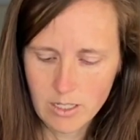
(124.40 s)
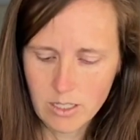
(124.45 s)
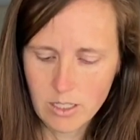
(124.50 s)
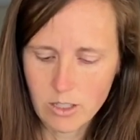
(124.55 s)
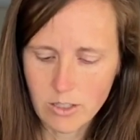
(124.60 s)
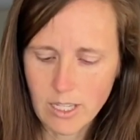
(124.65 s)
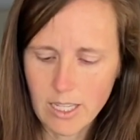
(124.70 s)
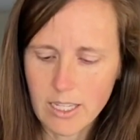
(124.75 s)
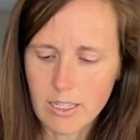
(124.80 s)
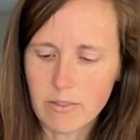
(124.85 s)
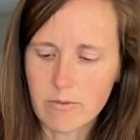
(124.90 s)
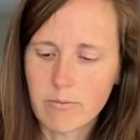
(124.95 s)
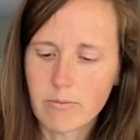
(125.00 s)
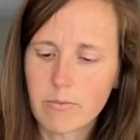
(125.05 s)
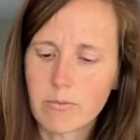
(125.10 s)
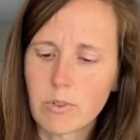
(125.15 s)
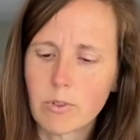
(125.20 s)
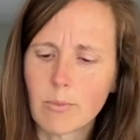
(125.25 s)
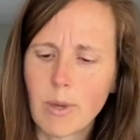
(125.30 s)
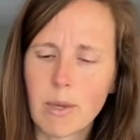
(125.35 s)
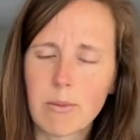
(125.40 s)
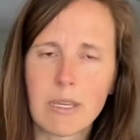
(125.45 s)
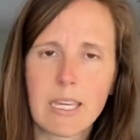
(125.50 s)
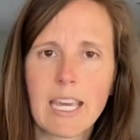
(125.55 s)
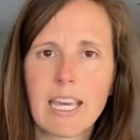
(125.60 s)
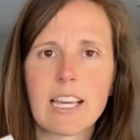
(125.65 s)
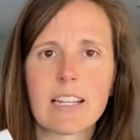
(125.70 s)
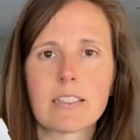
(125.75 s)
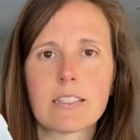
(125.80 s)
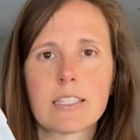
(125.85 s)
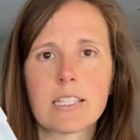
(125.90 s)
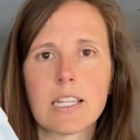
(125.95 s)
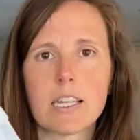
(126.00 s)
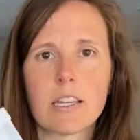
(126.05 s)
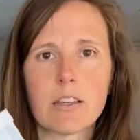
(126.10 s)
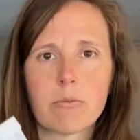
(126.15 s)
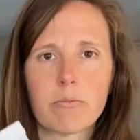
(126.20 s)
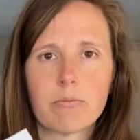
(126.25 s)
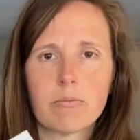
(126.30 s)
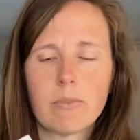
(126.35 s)
you can't you maybe can't
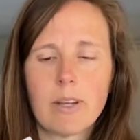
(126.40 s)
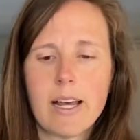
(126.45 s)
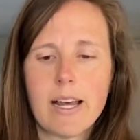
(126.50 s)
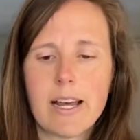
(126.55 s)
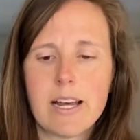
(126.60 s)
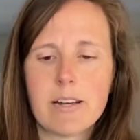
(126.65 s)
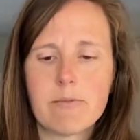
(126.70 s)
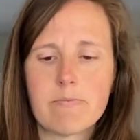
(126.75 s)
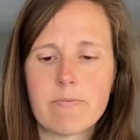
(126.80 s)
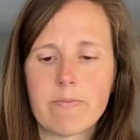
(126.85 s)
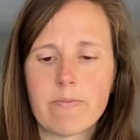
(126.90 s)
see um,